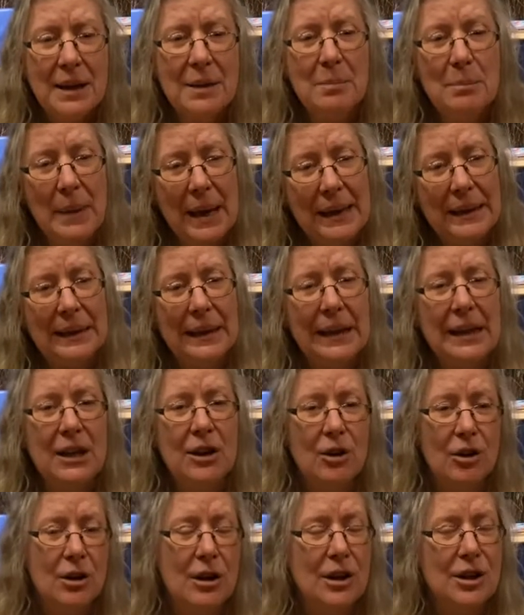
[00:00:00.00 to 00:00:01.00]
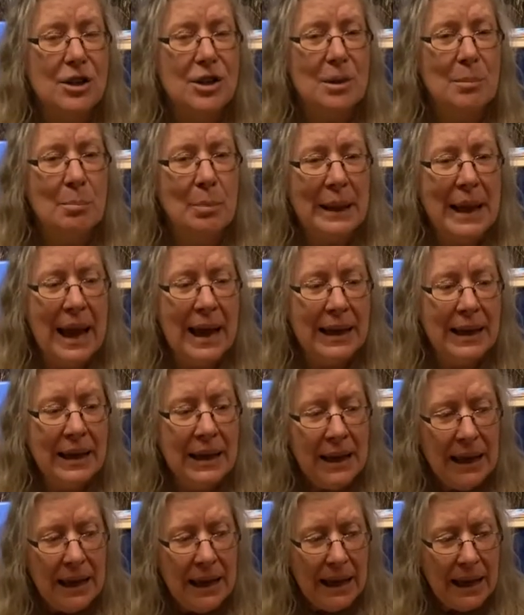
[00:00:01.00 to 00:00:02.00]
mainly orange and black.
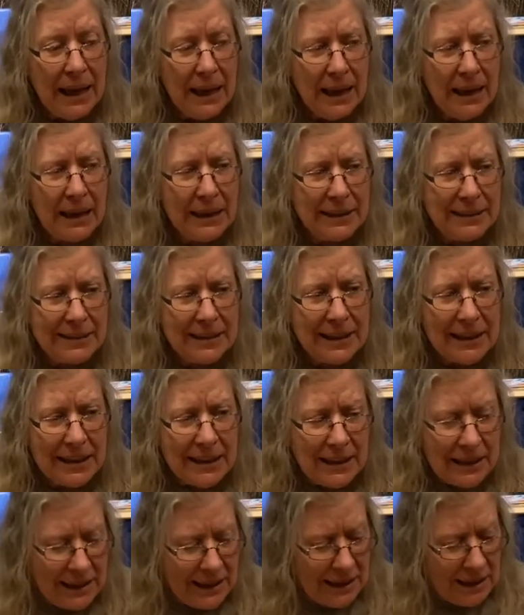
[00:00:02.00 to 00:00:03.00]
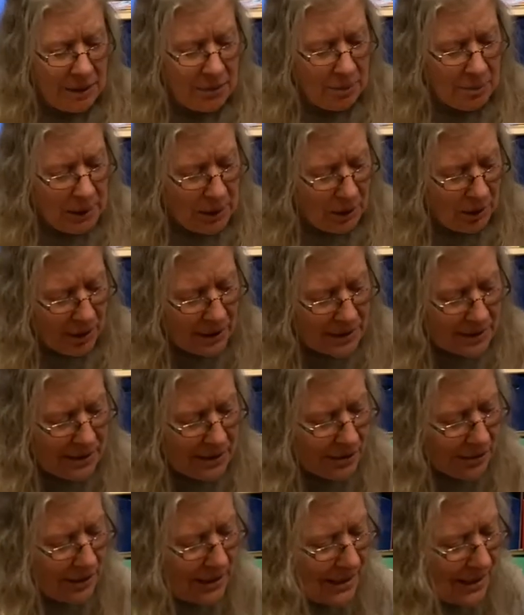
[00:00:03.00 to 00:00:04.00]
And because
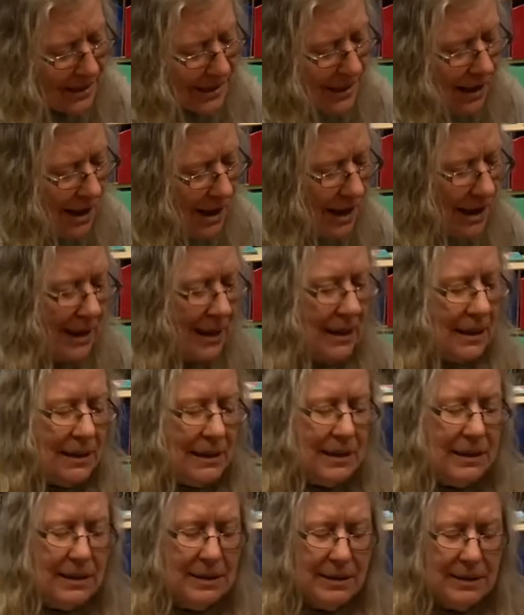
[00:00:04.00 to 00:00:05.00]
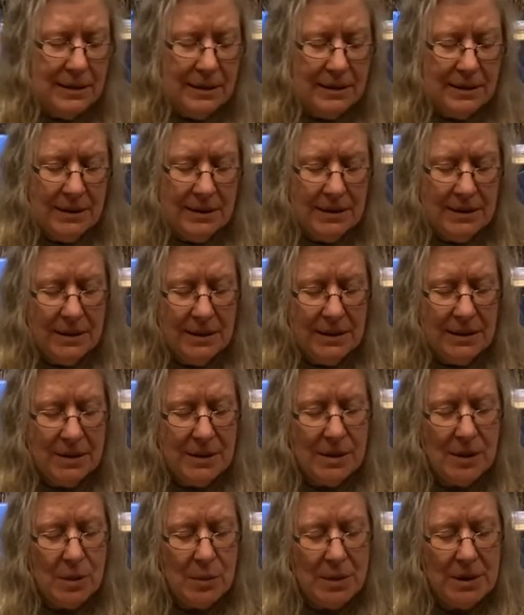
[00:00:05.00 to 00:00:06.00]
their design is
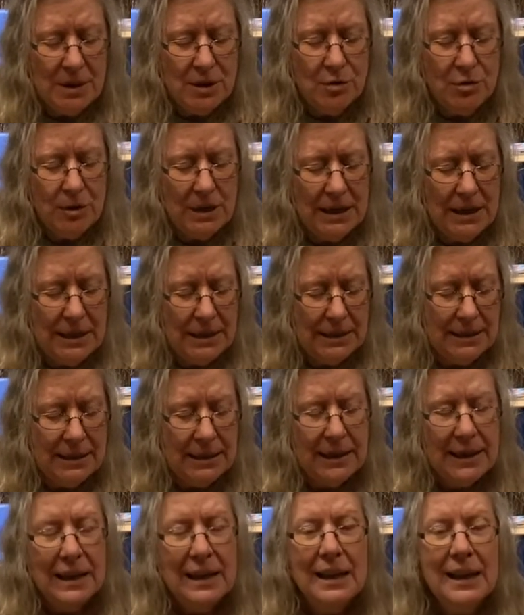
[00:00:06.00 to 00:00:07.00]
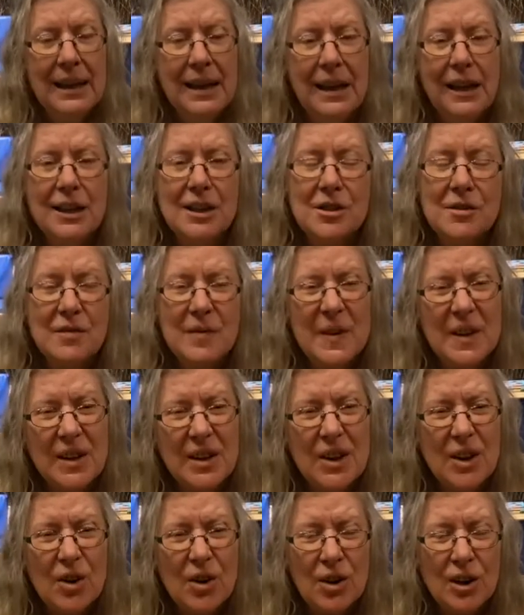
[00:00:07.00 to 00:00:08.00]
so intricate, it's
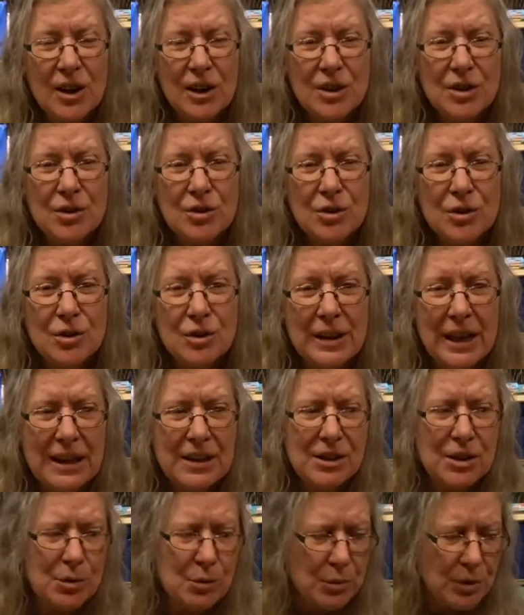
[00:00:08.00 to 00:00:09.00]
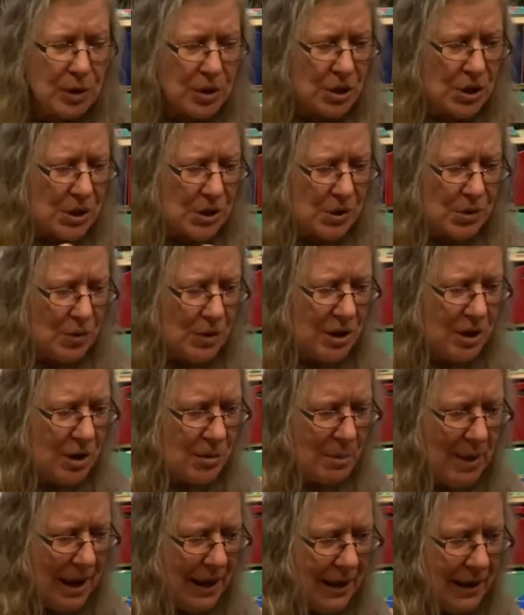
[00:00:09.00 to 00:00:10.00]
very hard to do that. So we're just going to
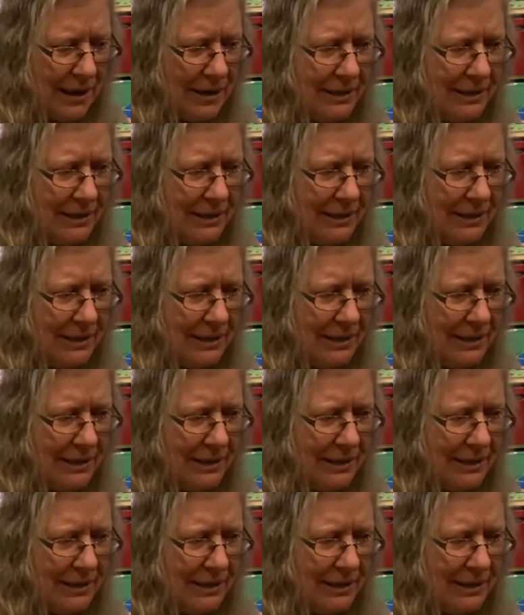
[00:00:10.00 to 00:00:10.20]
make